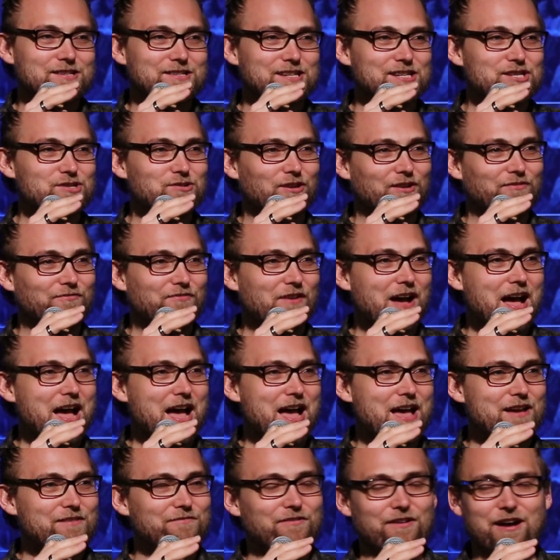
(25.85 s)
District
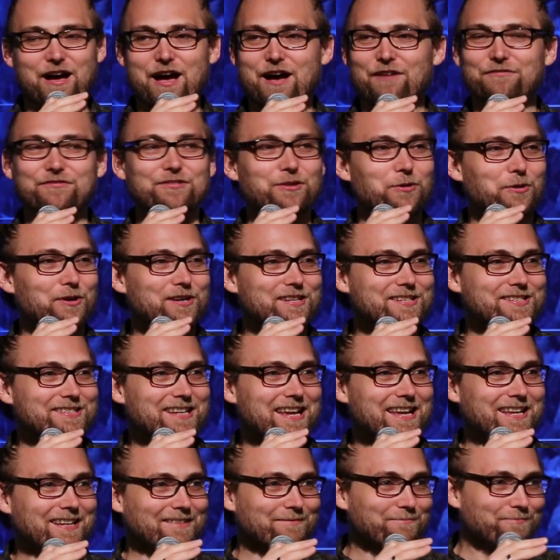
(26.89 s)
5 Florida
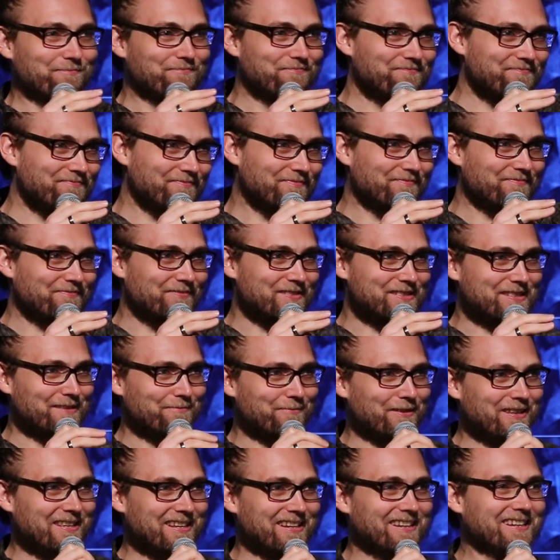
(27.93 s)
State. What's
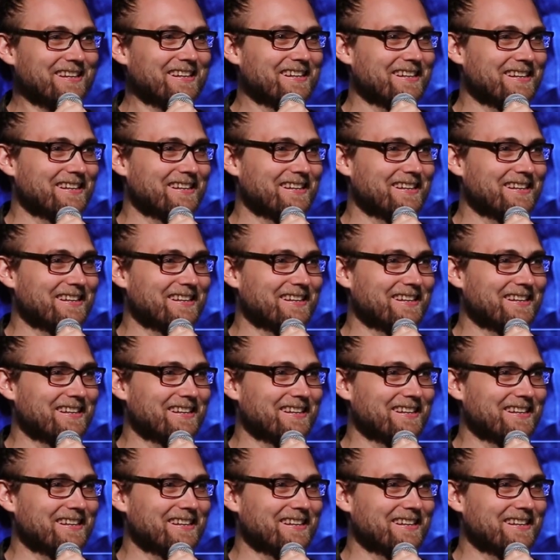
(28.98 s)
up, brother?